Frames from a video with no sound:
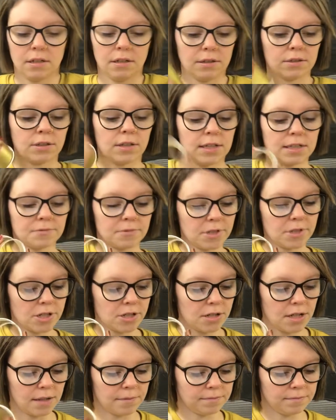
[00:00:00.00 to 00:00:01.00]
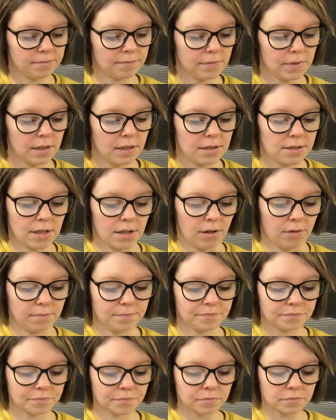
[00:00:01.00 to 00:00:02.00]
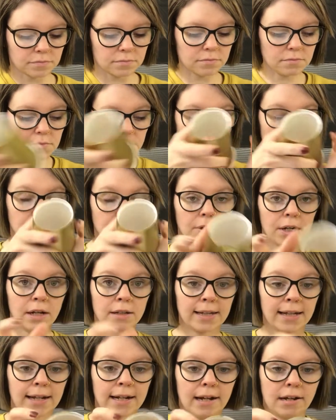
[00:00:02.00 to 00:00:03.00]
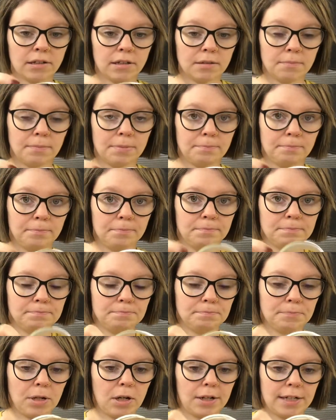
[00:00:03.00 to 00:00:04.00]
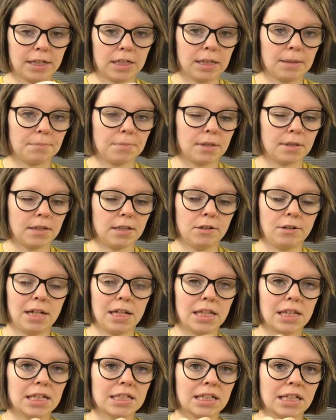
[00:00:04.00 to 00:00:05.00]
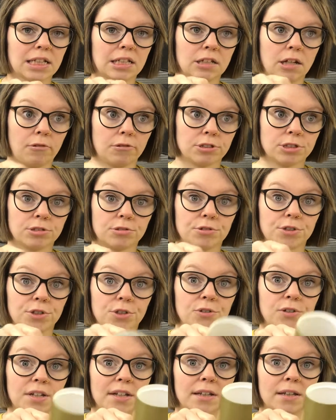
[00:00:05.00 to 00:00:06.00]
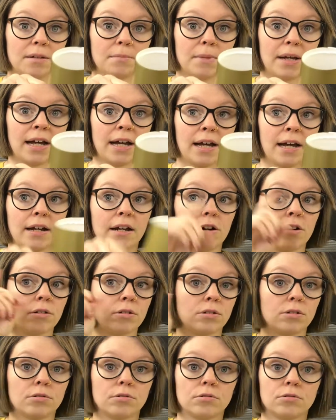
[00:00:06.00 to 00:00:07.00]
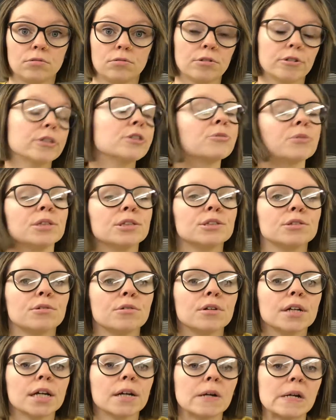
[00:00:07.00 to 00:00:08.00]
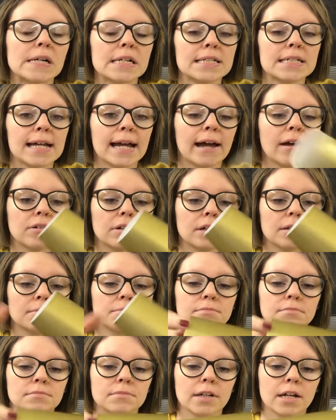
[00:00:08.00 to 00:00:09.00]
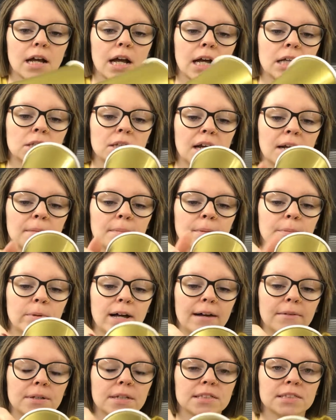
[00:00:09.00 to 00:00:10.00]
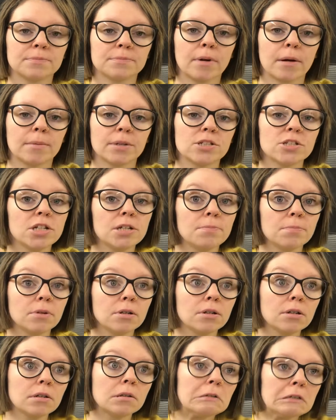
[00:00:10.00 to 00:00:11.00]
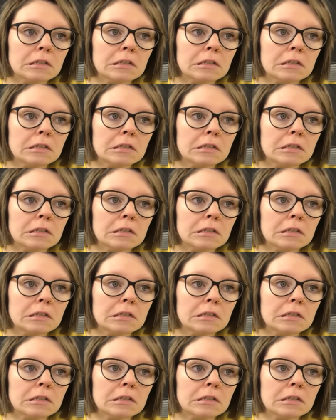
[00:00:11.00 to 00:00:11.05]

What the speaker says: So that's what you need. So cut that out of the party cup. You can get these at the dollar store. You can get them at our local grocery store here in town. A lot of people have it. It's probably cheaper